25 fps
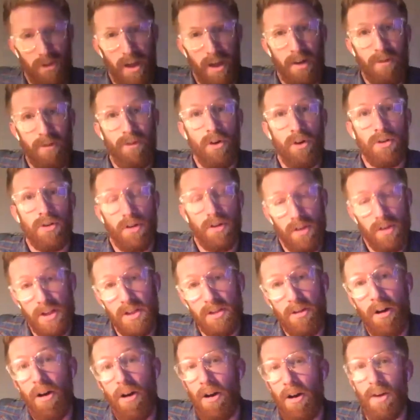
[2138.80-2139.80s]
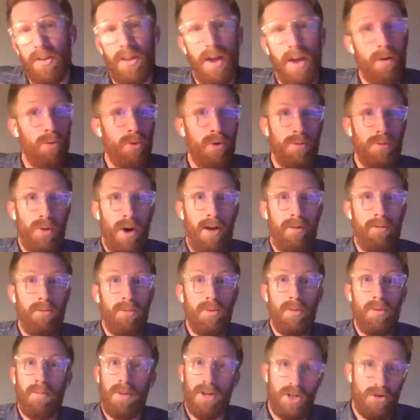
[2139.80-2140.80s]
a lot of folks on this call that would
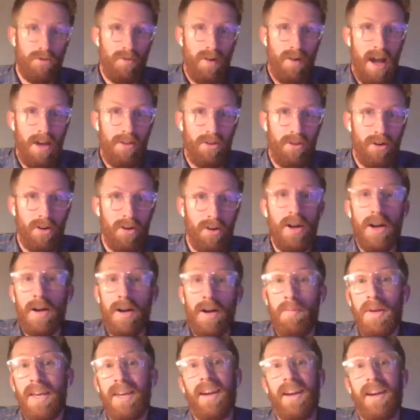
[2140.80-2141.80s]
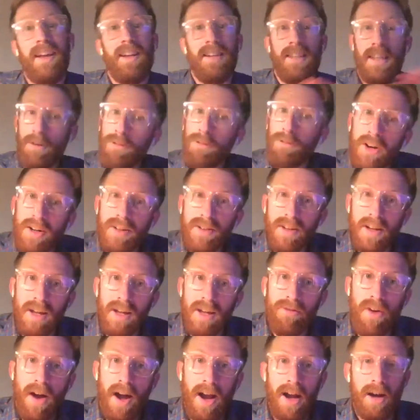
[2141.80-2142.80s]
probably much rather be in a different
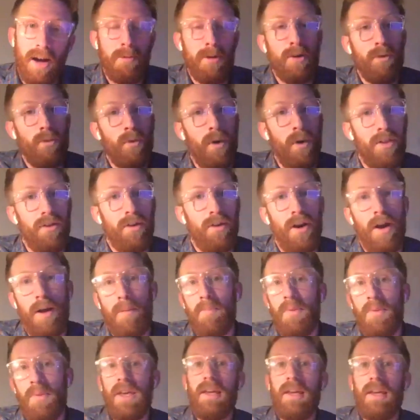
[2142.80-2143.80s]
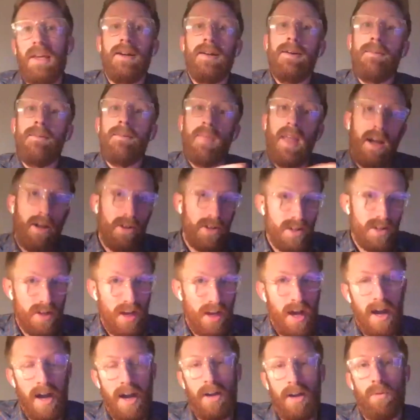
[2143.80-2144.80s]
environment, whether it be
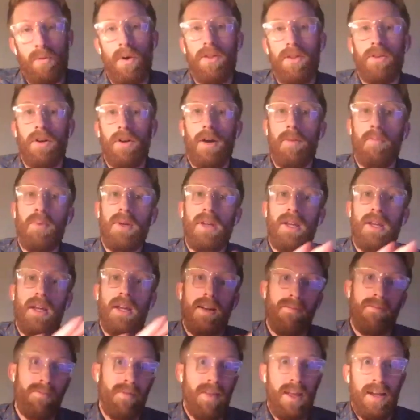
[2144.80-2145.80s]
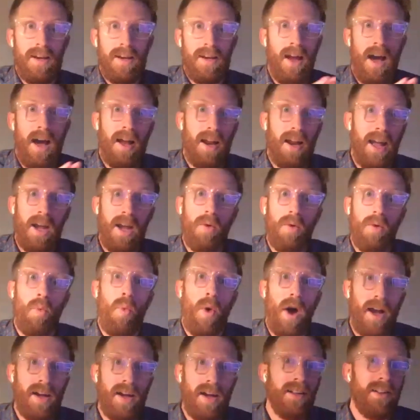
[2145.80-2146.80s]
outside, whether it be in not a
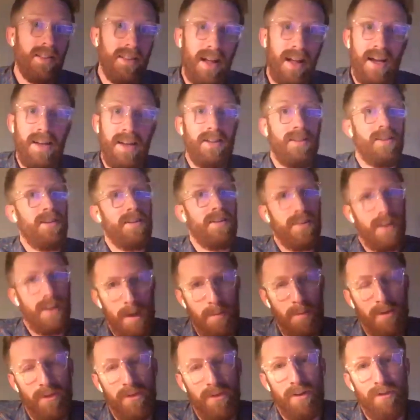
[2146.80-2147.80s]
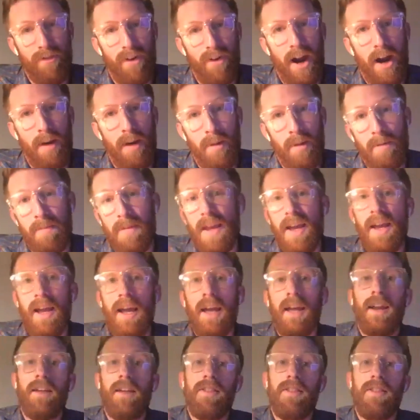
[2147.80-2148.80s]
white light type of environment.
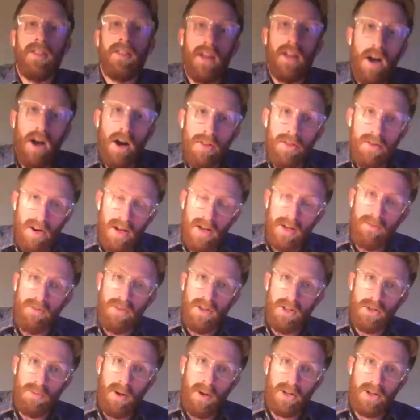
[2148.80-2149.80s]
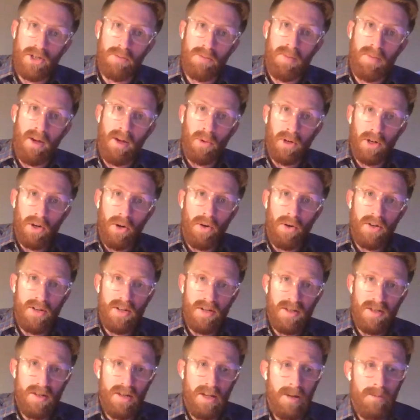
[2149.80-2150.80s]
And I the other end of the spectrum that we're going to
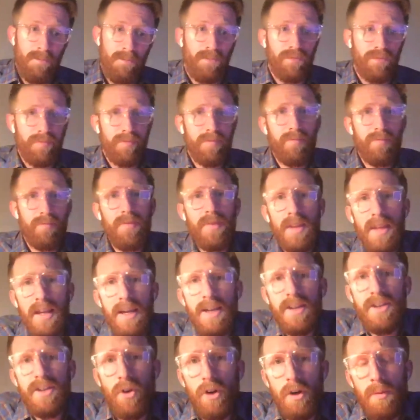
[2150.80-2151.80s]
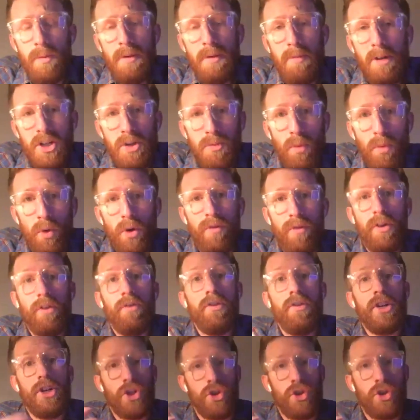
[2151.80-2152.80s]
see is going to be much more of a
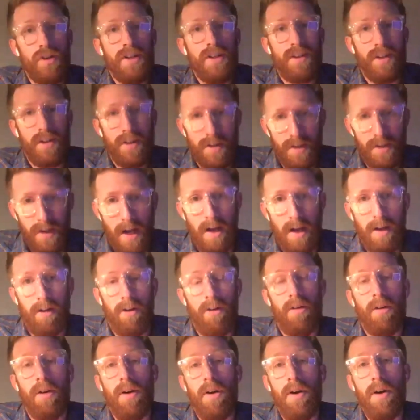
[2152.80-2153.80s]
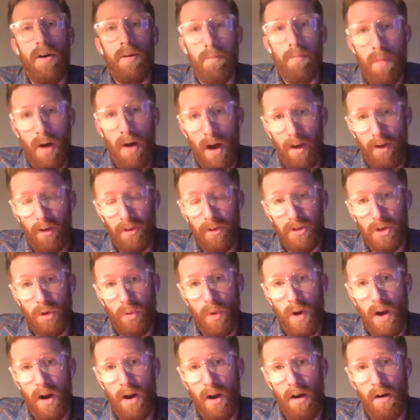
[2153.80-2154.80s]
retreat style model, to
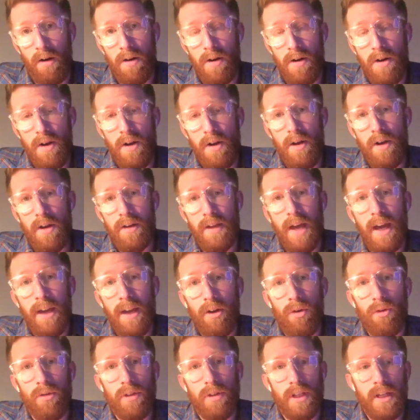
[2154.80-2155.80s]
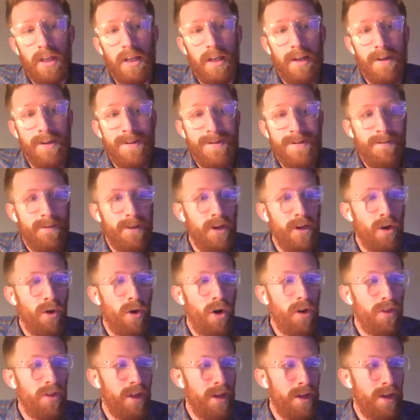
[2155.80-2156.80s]
where not only, you know,
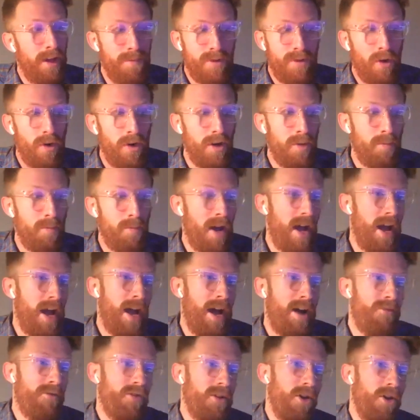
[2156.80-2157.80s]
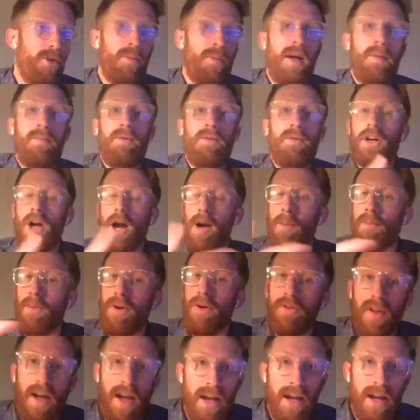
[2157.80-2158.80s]
are they going to have, you know, maybe a couple
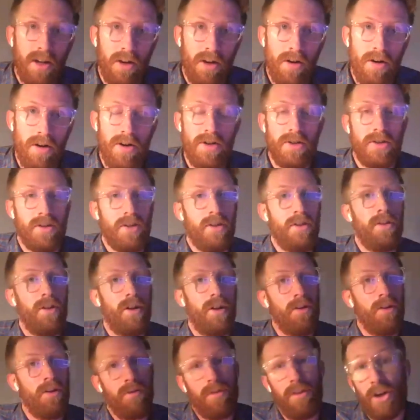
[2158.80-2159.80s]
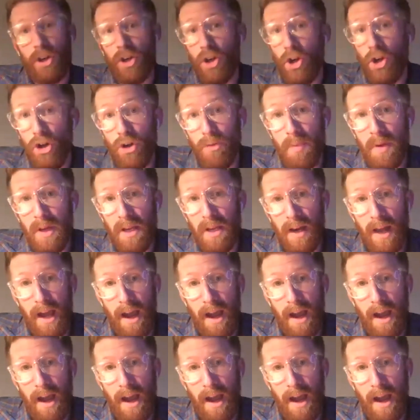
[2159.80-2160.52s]
of acres, and there could be an